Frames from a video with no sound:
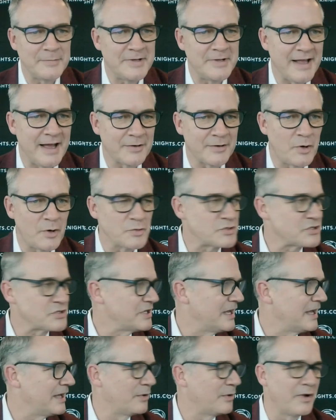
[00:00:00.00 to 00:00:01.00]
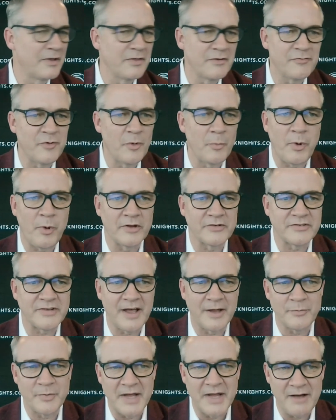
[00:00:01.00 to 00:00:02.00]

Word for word: We got Coach Schiano on the football side.